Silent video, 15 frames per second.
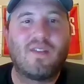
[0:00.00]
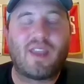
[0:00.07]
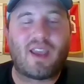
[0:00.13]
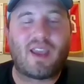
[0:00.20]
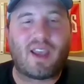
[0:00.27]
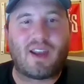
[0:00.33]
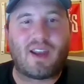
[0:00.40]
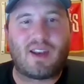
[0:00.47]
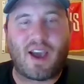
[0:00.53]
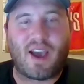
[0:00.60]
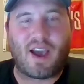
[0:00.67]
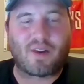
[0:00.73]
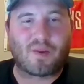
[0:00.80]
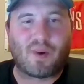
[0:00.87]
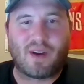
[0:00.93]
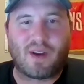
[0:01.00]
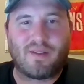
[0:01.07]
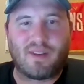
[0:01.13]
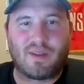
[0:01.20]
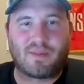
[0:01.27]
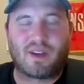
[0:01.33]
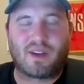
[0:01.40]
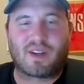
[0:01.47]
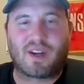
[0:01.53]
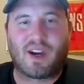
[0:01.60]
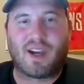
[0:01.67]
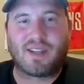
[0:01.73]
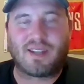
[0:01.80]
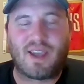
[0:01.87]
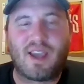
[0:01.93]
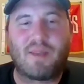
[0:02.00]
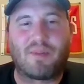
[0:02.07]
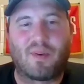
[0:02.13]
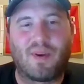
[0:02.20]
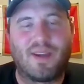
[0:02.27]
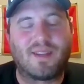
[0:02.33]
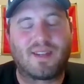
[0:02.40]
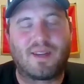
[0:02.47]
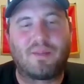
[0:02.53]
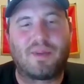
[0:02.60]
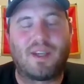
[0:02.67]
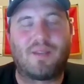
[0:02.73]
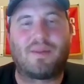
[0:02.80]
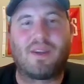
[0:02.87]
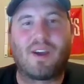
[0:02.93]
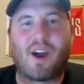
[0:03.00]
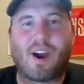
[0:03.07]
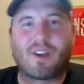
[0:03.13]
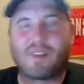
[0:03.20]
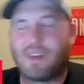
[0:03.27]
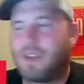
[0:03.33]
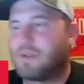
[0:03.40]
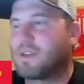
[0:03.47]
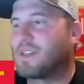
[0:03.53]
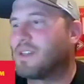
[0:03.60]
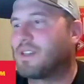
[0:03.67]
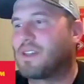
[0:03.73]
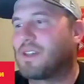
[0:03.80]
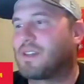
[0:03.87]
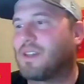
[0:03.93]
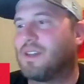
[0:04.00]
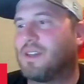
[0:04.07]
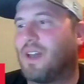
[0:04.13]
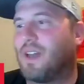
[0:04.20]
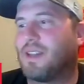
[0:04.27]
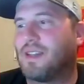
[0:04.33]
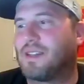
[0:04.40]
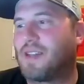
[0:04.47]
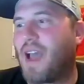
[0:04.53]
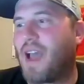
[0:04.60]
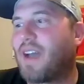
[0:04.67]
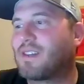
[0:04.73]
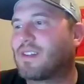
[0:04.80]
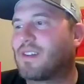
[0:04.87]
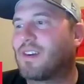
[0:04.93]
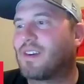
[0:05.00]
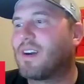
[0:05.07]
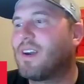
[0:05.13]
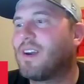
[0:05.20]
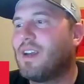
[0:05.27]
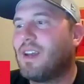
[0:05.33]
and neither one of them could cross 8 points in a PPR league, which is just a disaster.